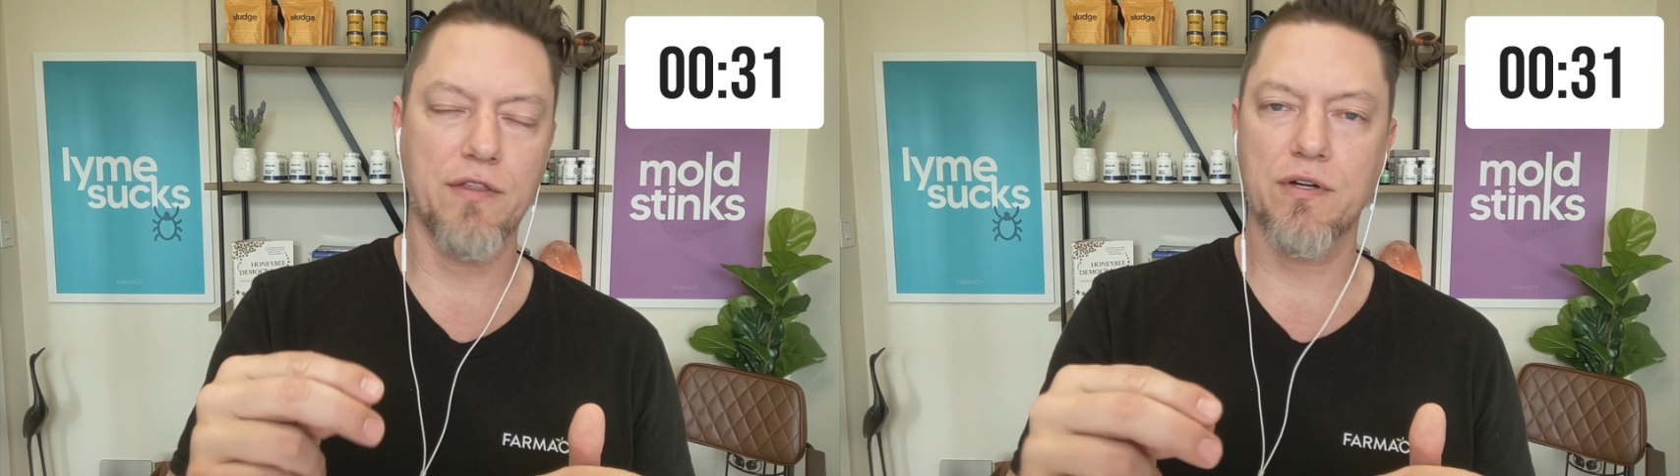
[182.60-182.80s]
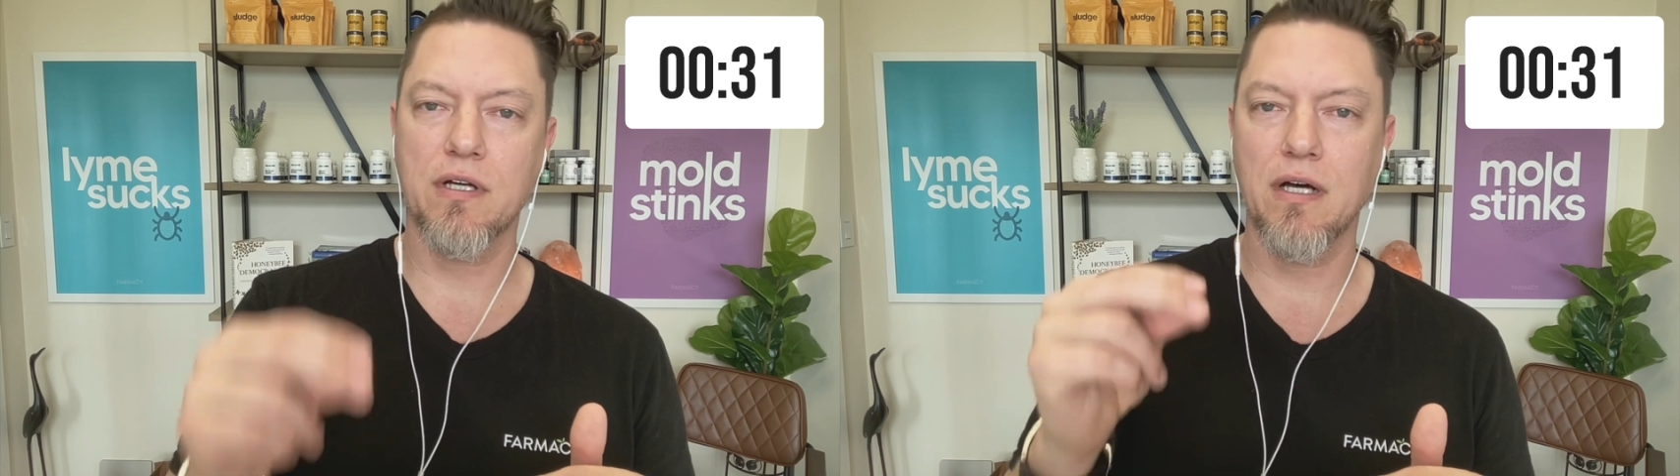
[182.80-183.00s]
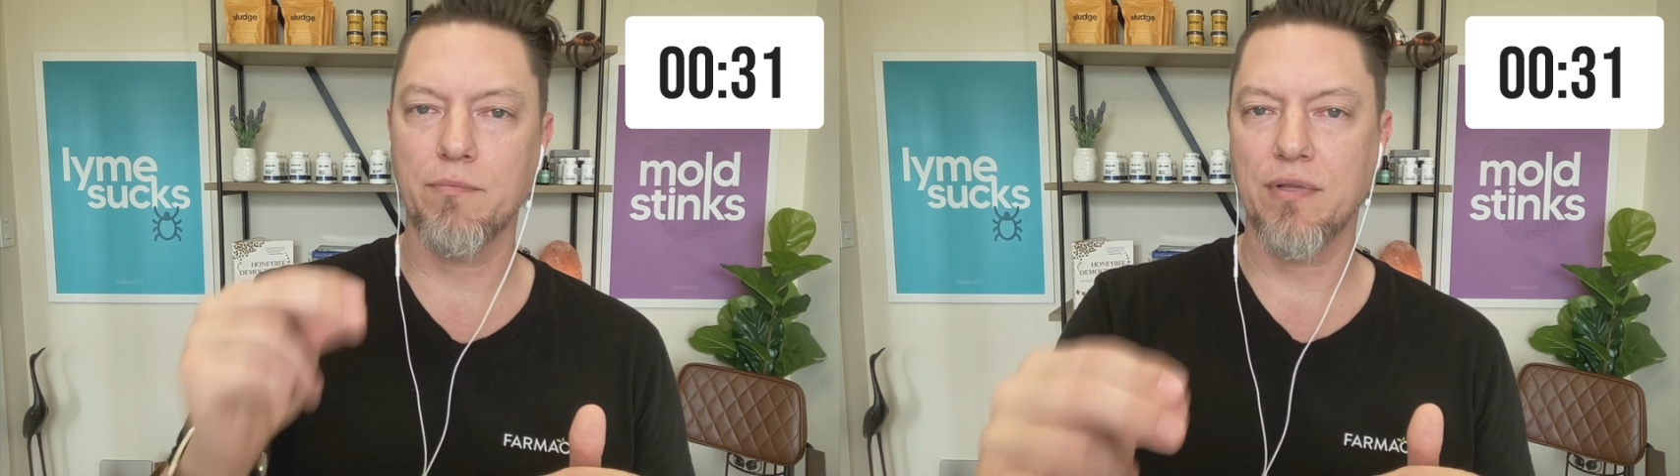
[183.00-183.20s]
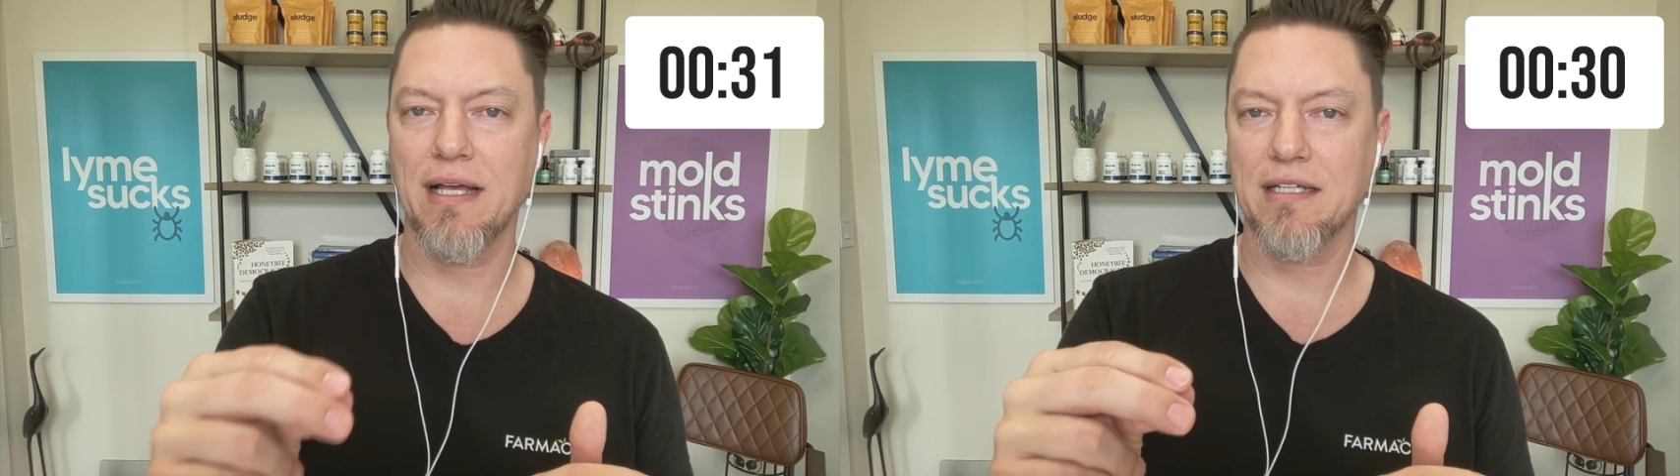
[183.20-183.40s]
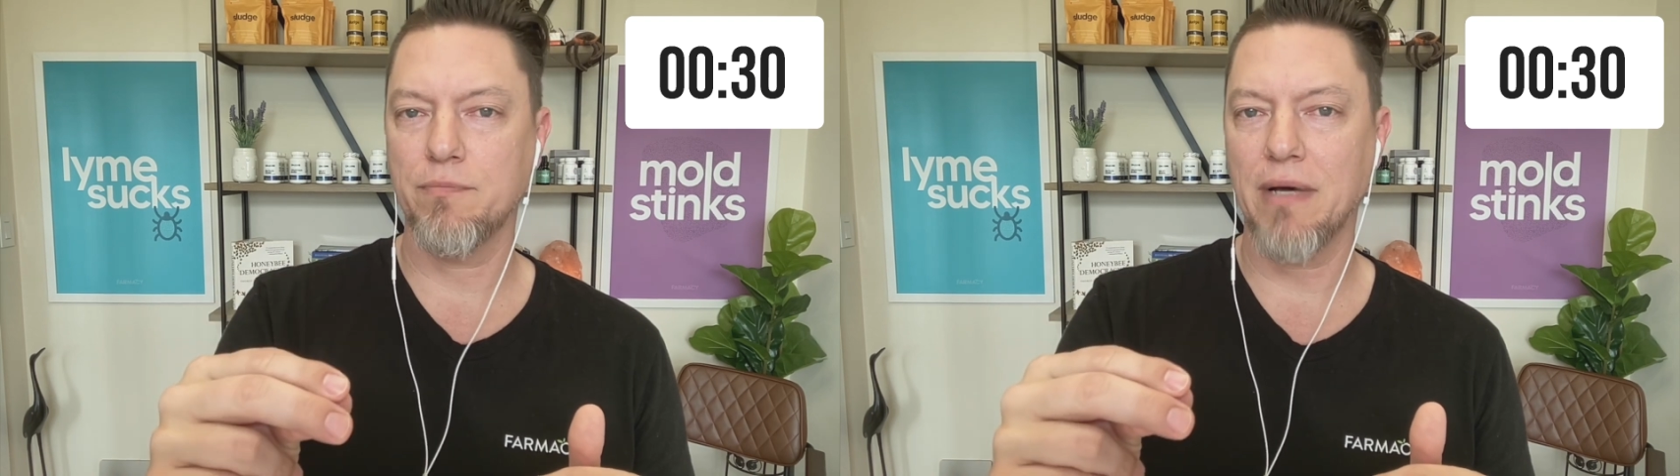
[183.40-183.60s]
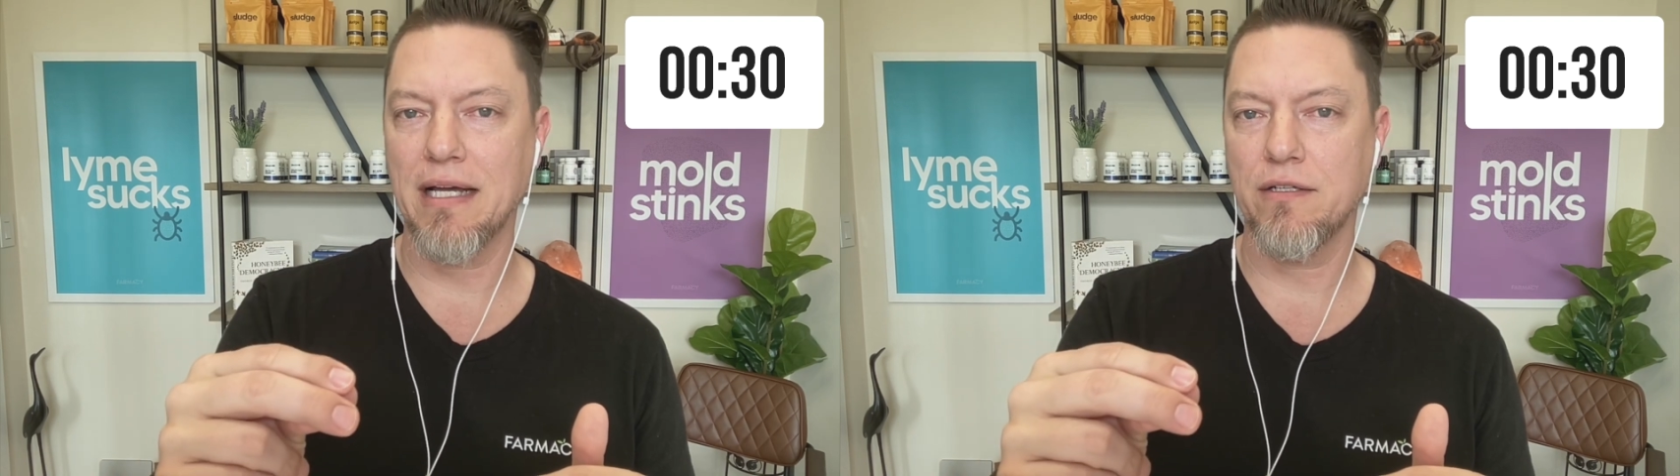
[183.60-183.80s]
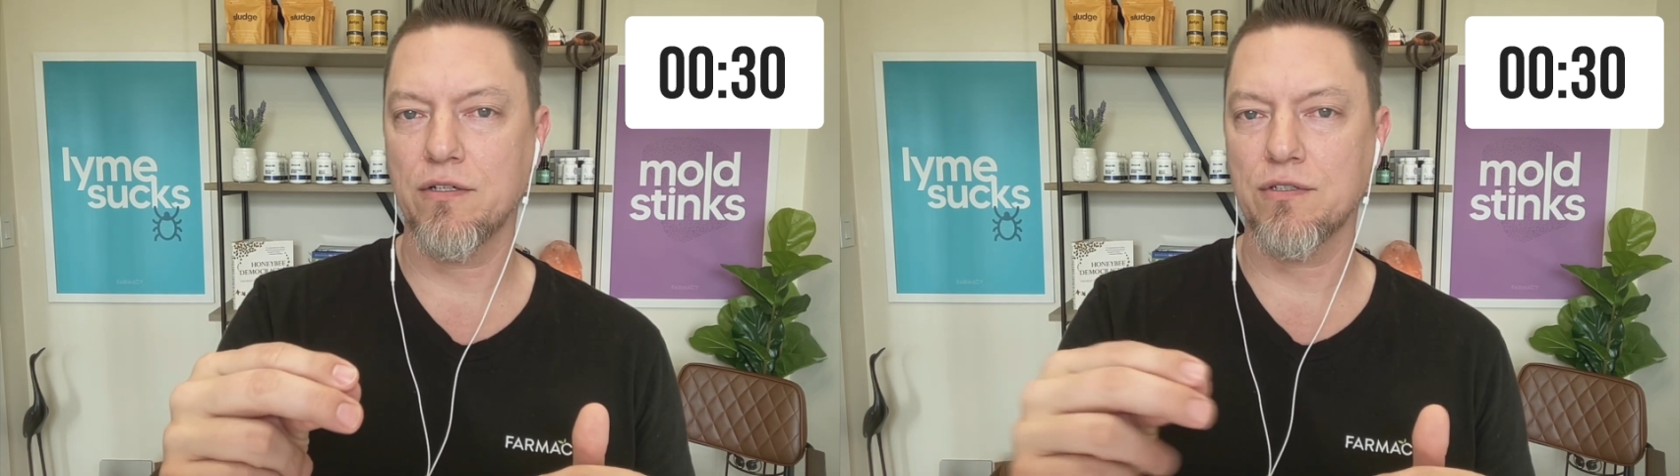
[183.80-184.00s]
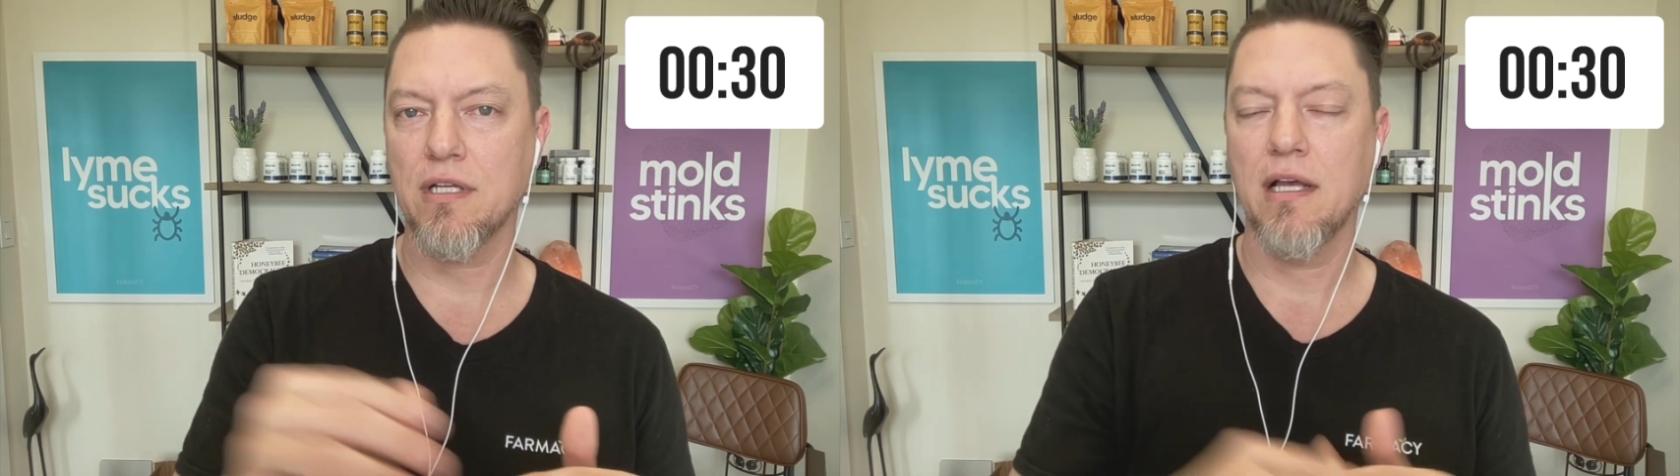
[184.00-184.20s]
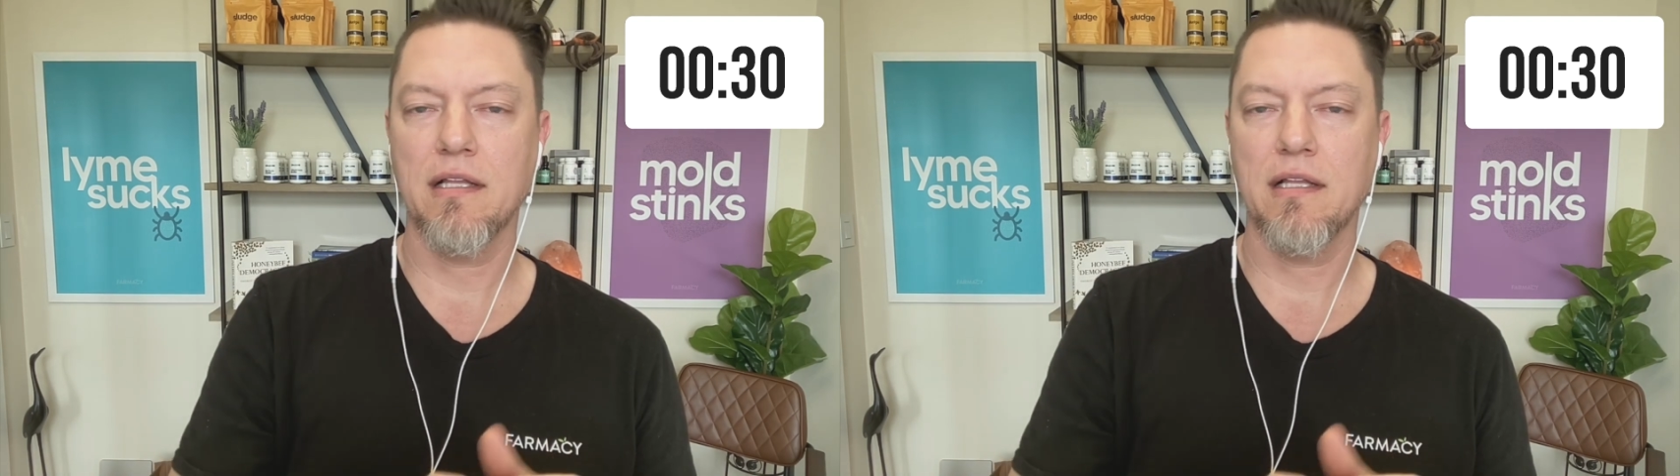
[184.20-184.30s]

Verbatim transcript: other complex binders